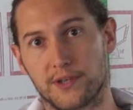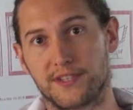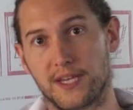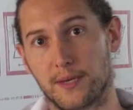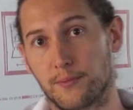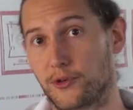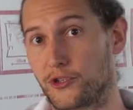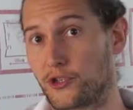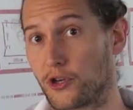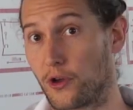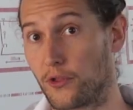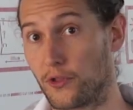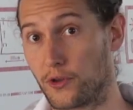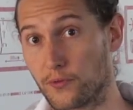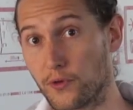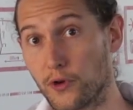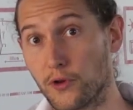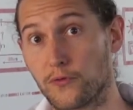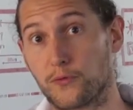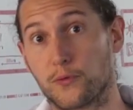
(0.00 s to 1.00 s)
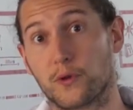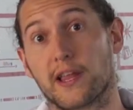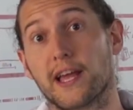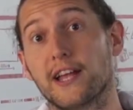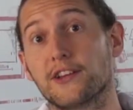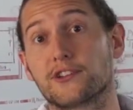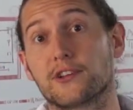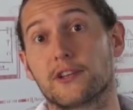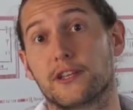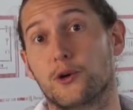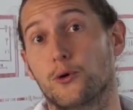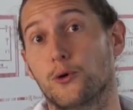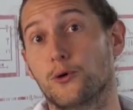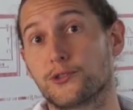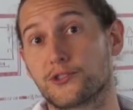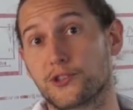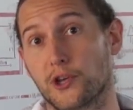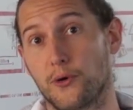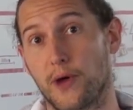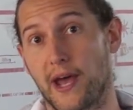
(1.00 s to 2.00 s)
temperature on the roof will actually
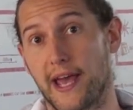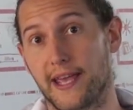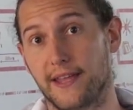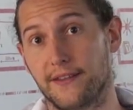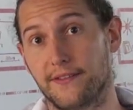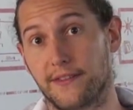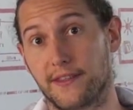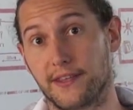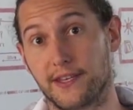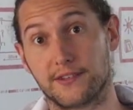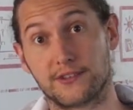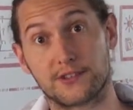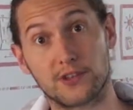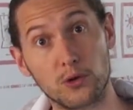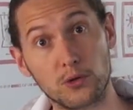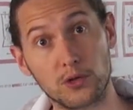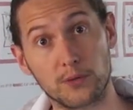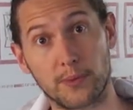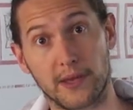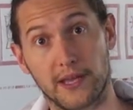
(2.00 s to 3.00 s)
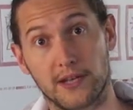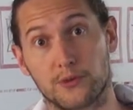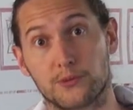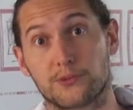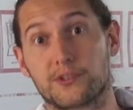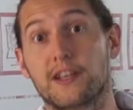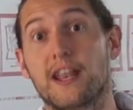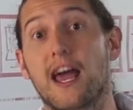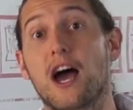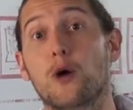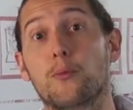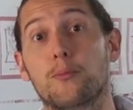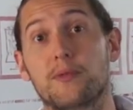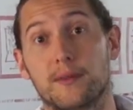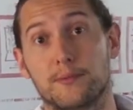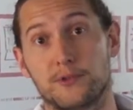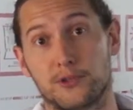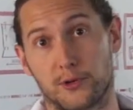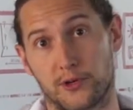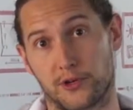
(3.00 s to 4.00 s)
also aid the solar panels and help
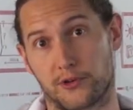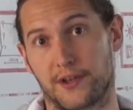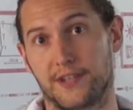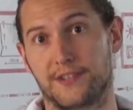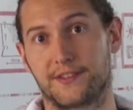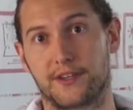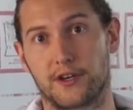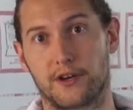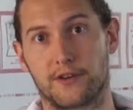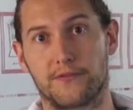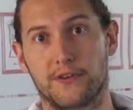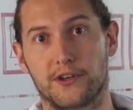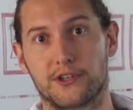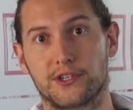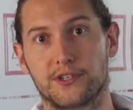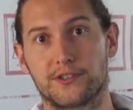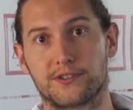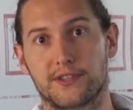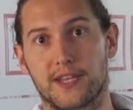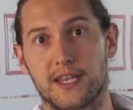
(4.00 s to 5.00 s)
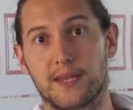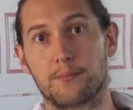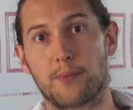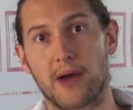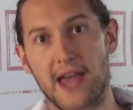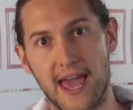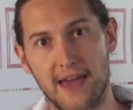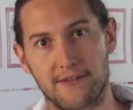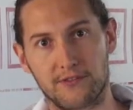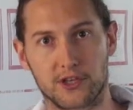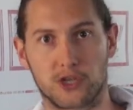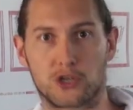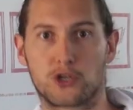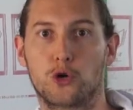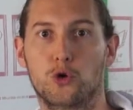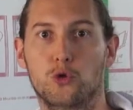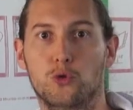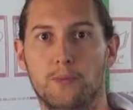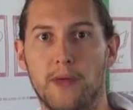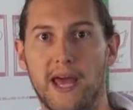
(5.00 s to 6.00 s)
them to increase their efficiency by having a
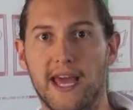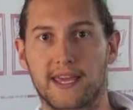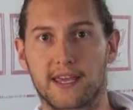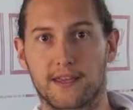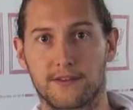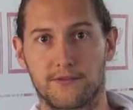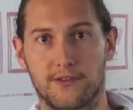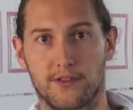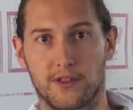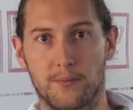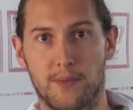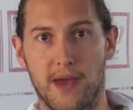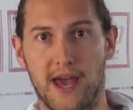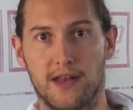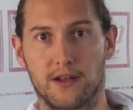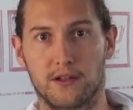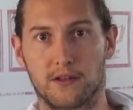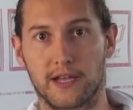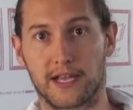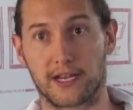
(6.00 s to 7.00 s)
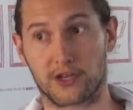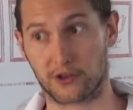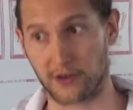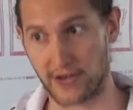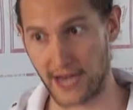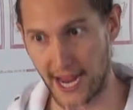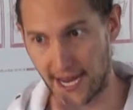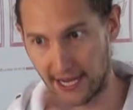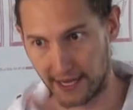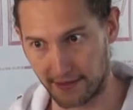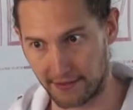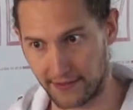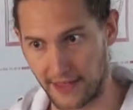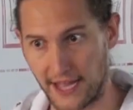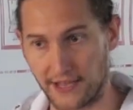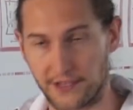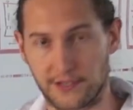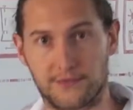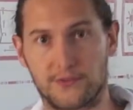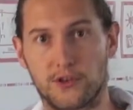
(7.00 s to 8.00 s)
cool backing for the panel and creating
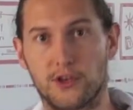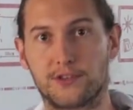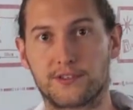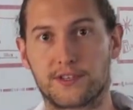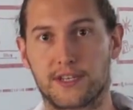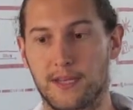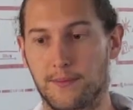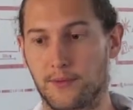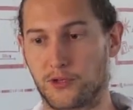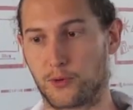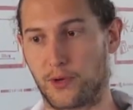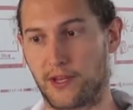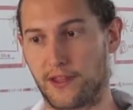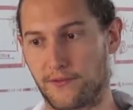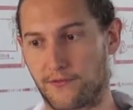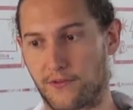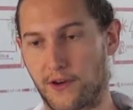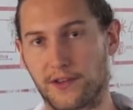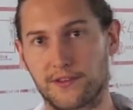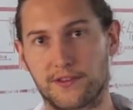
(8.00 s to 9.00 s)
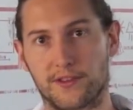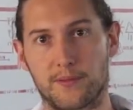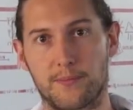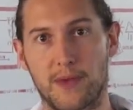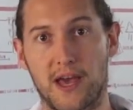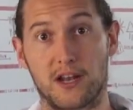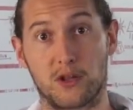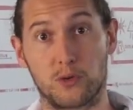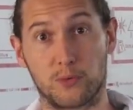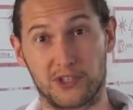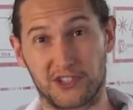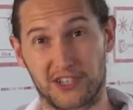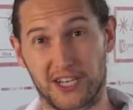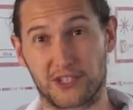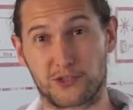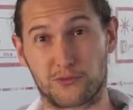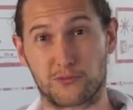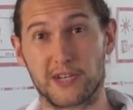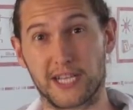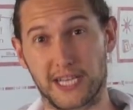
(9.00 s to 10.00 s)
that diversity between the front of the panel, which
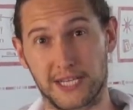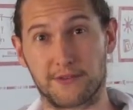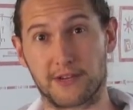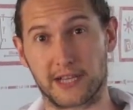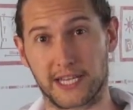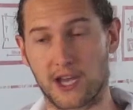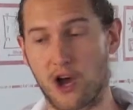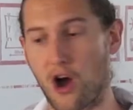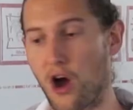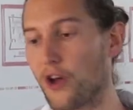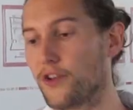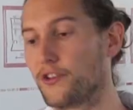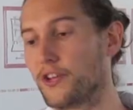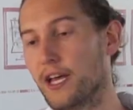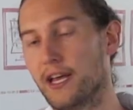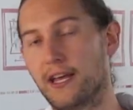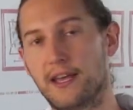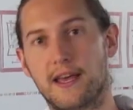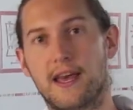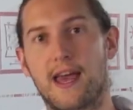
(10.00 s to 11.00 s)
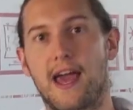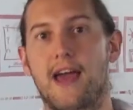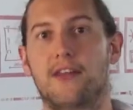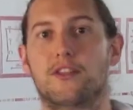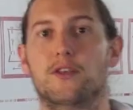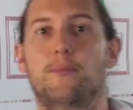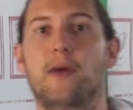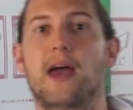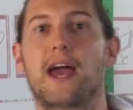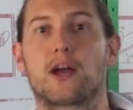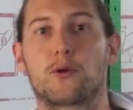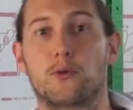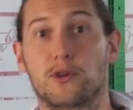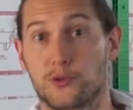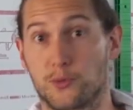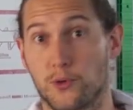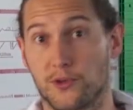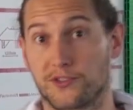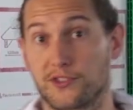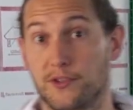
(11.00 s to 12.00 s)
gets really, really hot, and the back,
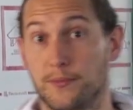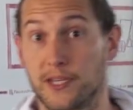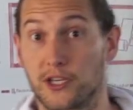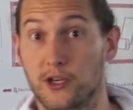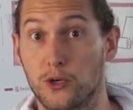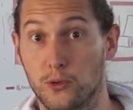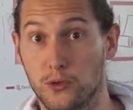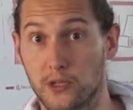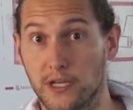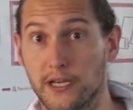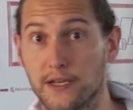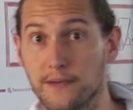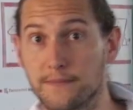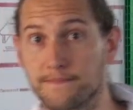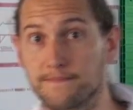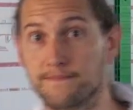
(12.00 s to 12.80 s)
which wants to be cooler.